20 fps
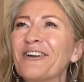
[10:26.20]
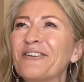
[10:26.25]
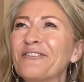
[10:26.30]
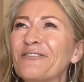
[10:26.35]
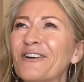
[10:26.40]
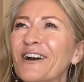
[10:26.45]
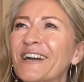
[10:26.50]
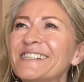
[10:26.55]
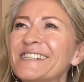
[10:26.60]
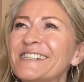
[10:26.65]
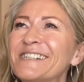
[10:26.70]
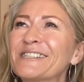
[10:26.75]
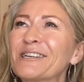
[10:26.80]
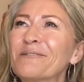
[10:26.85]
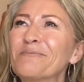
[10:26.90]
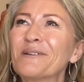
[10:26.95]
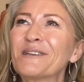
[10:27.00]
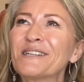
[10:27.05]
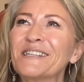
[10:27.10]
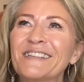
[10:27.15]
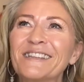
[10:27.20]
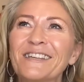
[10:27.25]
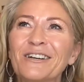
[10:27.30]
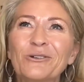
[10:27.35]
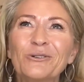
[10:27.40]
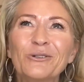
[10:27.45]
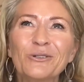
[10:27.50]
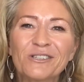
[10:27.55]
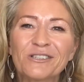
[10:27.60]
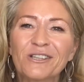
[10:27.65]
finding somebody that
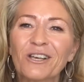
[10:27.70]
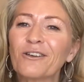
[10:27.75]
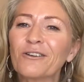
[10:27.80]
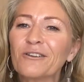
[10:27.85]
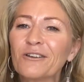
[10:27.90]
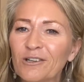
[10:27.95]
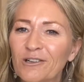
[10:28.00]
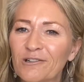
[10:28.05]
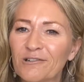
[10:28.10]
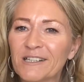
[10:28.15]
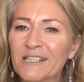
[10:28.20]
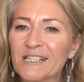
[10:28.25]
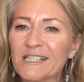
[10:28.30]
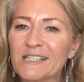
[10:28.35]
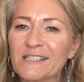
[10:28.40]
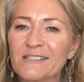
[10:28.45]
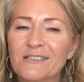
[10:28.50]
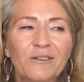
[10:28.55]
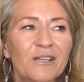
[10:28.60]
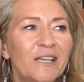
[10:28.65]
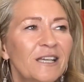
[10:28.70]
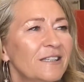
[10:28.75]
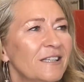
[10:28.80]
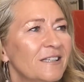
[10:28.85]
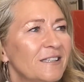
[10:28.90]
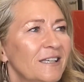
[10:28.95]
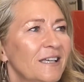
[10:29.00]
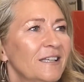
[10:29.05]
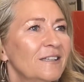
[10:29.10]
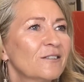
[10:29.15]
also agrees, in the
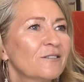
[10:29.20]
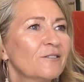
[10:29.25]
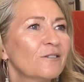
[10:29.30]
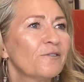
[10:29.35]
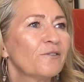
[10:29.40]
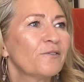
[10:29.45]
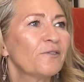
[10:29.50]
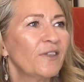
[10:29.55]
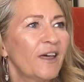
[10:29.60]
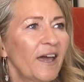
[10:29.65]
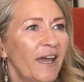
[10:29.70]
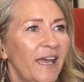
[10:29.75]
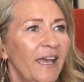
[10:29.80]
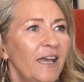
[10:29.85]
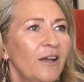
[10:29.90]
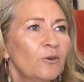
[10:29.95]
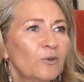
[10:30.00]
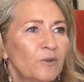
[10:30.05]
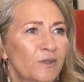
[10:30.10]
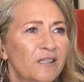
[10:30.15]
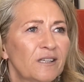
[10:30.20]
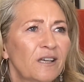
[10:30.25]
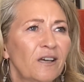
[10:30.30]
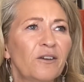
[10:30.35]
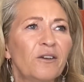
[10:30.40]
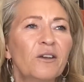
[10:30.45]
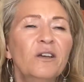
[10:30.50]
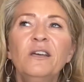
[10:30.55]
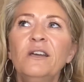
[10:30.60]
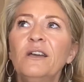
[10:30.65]
sense of they
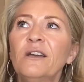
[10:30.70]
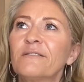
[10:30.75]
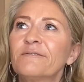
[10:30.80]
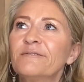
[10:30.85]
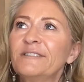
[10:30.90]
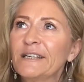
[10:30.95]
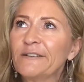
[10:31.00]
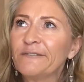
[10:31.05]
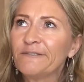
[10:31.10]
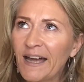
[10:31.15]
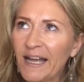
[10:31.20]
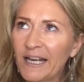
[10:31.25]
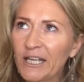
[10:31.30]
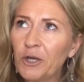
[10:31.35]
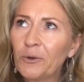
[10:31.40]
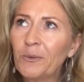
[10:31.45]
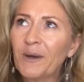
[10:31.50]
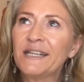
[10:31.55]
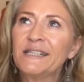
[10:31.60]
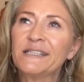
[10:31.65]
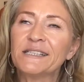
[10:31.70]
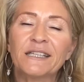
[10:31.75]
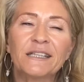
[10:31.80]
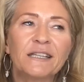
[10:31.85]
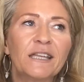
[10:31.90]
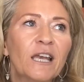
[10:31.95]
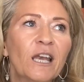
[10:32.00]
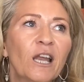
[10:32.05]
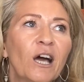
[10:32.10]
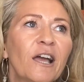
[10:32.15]
also reevaluating
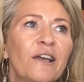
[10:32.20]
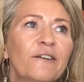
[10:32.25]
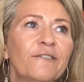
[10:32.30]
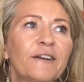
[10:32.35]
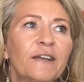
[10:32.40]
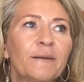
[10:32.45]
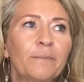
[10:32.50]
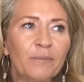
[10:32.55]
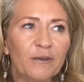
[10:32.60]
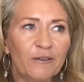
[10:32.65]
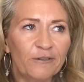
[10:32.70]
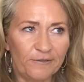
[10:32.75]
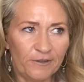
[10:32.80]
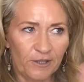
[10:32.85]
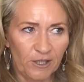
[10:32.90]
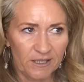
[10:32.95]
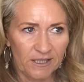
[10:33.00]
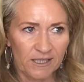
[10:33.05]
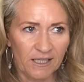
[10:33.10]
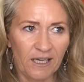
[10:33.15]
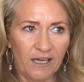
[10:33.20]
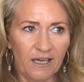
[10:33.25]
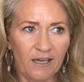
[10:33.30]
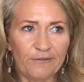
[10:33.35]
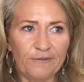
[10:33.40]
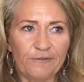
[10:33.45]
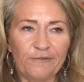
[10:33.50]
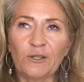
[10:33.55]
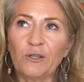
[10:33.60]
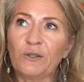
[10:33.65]
their life and prefer to
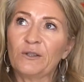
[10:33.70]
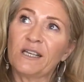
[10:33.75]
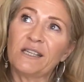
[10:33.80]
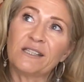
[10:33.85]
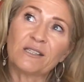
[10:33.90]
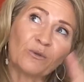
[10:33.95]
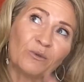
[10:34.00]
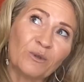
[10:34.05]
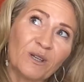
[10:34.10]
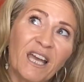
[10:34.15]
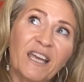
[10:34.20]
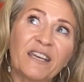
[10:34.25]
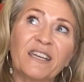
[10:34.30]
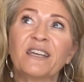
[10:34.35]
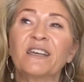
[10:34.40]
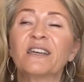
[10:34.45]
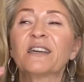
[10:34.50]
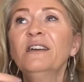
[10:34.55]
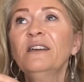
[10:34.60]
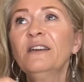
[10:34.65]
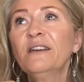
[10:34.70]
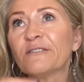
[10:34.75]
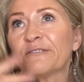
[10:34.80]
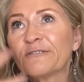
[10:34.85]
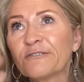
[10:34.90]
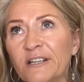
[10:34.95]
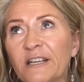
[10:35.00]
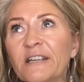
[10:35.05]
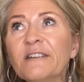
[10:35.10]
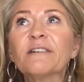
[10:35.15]
have food that's organic,
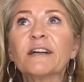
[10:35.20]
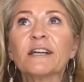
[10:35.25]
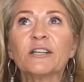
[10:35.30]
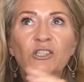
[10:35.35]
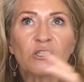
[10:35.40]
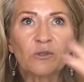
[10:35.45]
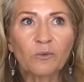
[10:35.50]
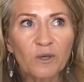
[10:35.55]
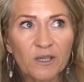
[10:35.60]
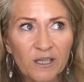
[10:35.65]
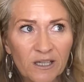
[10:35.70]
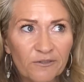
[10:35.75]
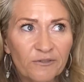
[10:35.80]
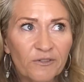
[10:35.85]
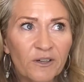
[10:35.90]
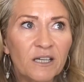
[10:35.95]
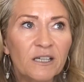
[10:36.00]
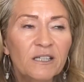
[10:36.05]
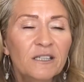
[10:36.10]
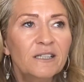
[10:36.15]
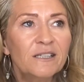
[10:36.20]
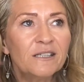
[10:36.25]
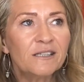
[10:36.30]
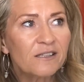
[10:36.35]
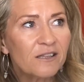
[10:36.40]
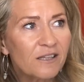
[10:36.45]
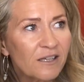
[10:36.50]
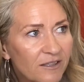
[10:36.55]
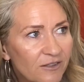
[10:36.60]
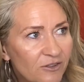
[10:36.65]
free range or whatever.
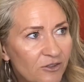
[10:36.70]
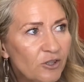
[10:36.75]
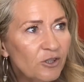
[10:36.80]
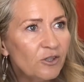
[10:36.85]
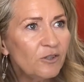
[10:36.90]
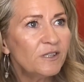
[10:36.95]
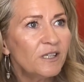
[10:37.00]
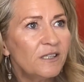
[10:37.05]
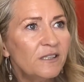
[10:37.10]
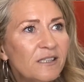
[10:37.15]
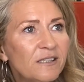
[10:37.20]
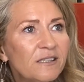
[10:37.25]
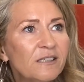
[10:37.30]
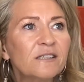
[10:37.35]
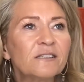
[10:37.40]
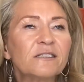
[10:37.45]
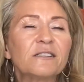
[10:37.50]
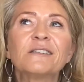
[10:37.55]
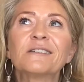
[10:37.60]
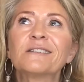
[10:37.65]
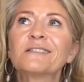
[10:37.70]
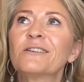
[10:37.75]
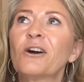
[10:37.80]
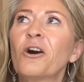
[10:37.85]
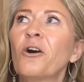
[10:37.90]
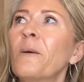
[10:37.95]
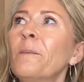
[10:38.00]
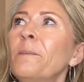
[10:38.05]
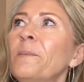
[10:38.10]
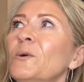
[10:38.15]
So they're using this as an
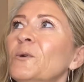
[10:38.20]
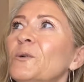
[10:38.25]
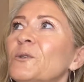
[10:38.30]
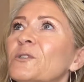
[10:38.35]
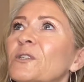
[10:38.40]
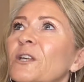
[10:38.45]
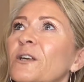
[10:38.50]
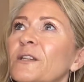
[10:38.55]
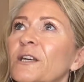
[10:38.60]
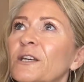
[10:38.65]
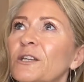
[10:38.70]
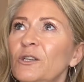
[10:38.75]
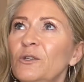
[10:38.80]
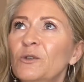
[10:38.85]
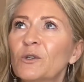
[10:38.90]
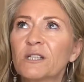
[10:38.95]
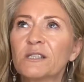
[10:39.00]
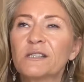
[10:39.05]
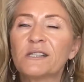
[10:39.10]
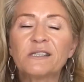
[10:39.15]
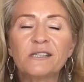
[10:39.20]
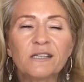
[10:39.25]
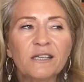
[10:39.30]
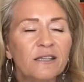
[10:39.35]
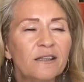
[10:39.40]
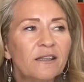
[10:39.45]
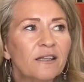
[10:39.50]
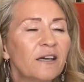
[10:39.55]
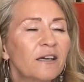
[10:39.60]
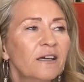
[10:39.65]
example so that you can
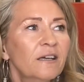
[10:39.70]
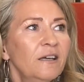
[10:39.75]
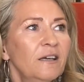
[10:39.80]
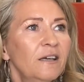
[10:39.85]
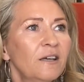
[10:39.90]
see that